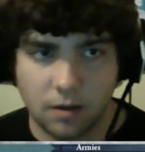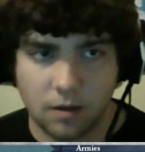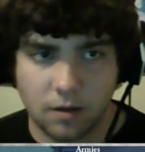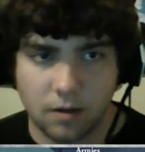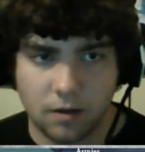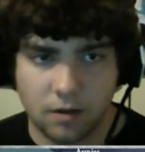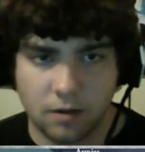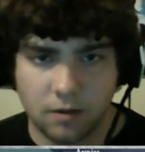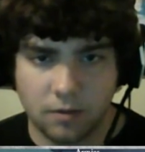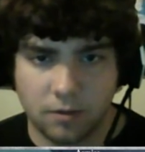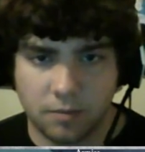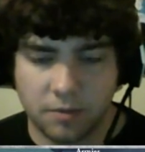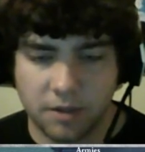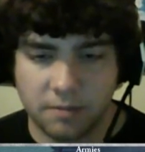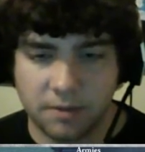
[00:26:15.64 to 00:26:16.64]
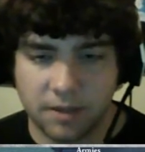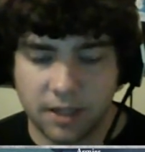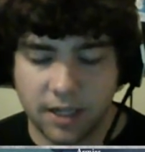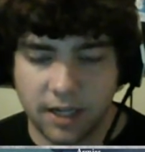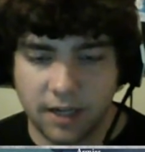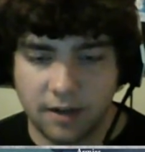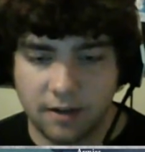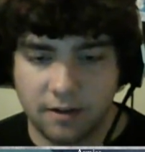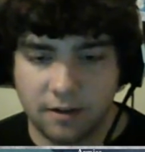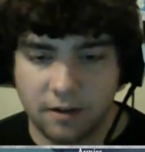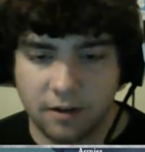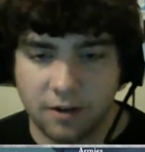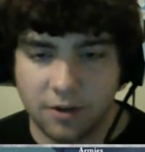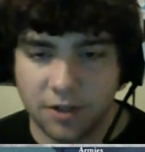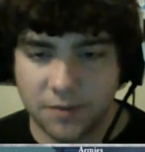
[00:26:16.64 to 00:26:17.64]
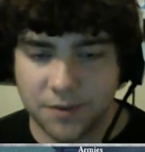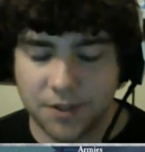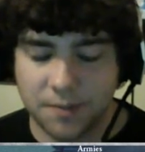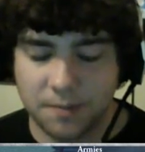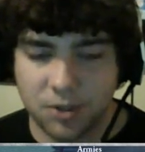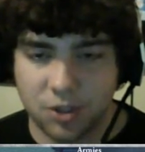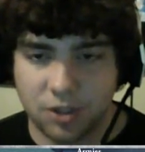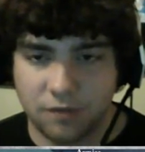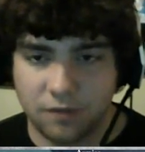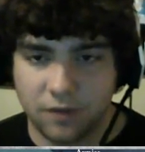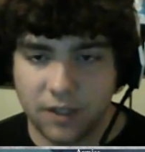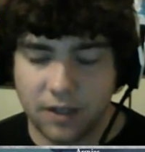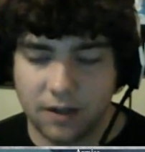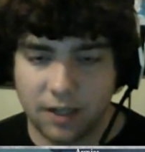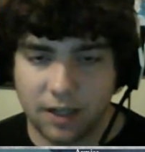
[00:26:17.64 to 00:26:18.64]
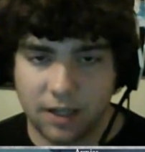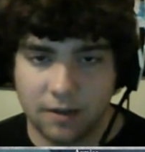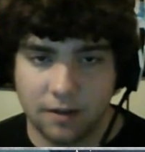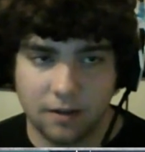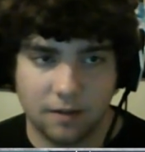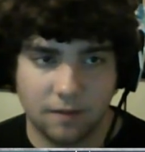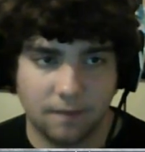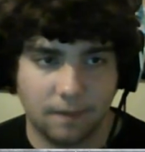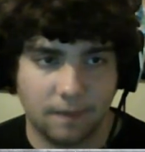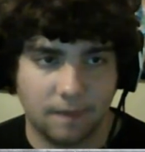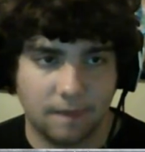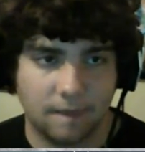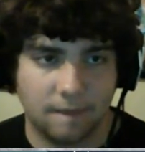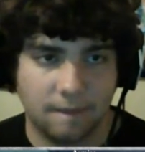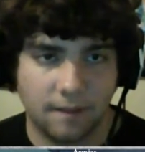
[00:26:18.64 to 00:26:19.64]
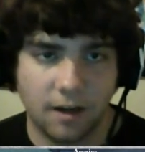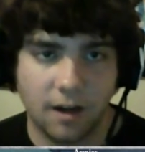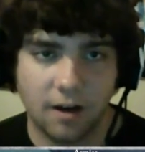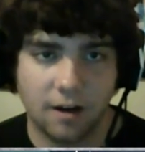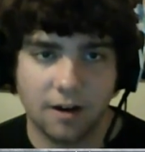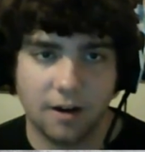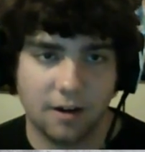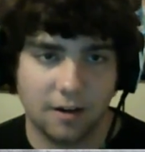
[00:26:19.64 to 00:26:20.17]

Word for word: Oh, we're being blockaded, huh? Oh, because we just pushed their fleet out again. Ha ha ha.